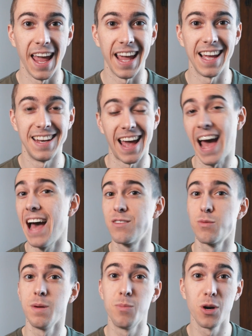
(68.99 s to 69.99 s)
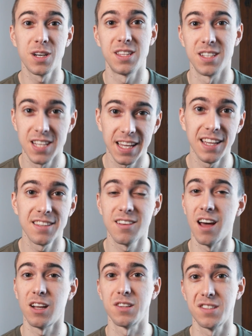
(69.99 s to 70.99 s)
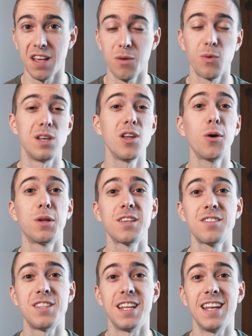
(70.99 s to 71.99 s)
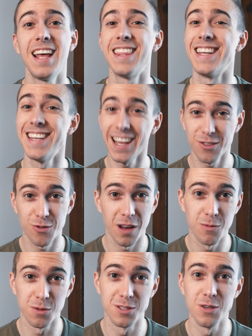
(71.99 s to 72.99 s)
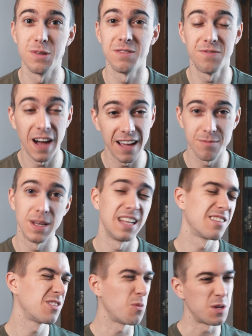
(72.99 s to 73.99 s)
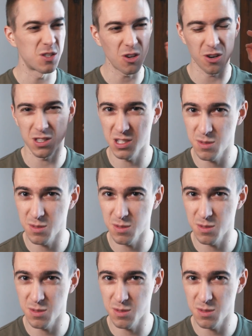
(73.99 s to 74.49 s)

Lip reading: And as we booked the tickets, got all set, we noticed that the next train was due in 5 minutes, so we started